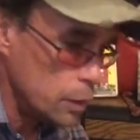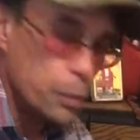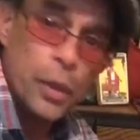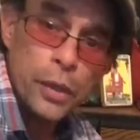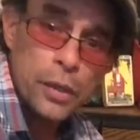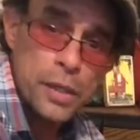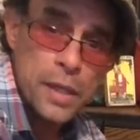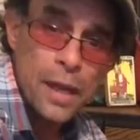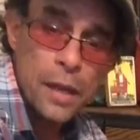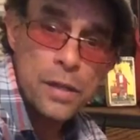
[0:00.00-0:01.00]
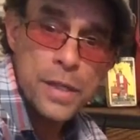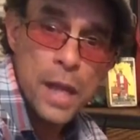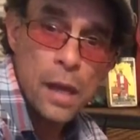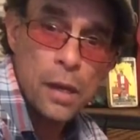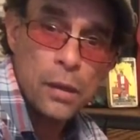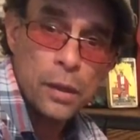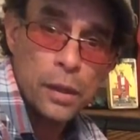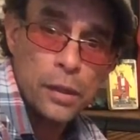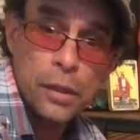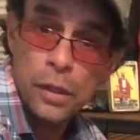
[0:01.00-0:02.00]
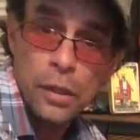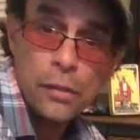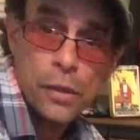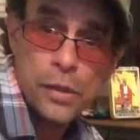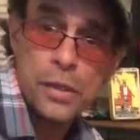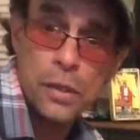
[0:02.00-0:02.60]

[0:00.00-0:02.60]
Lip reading: put your desires out into the universe.